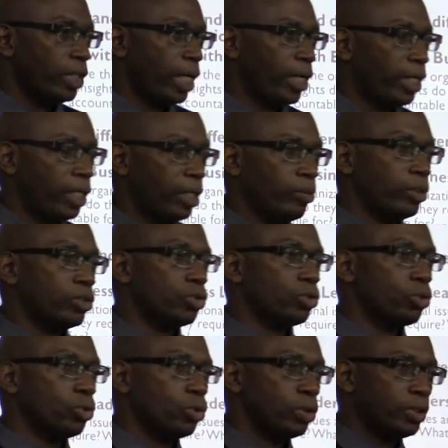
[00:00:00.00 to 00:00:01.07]
they are able
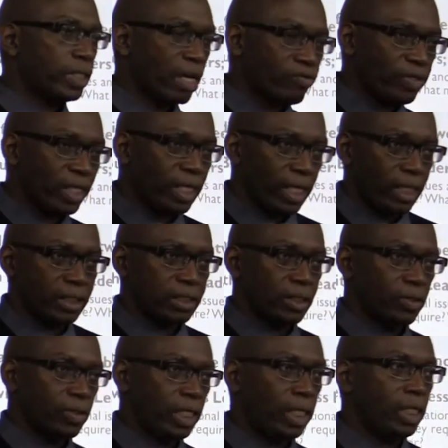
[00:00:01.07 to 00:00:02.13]
to navigate
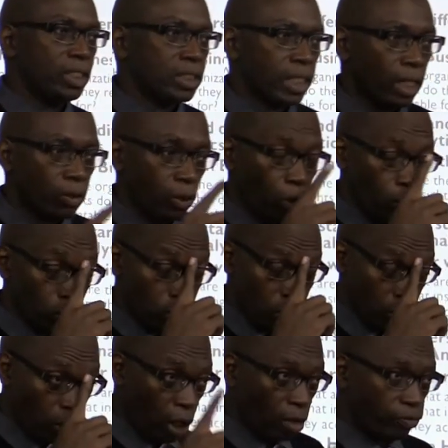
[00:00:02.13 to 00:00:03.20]
the ins and outs
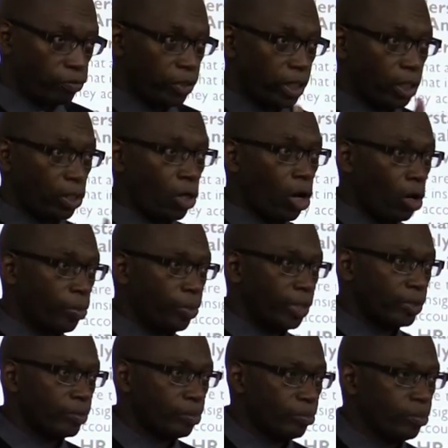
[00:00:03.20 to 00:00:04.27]
of the corporate,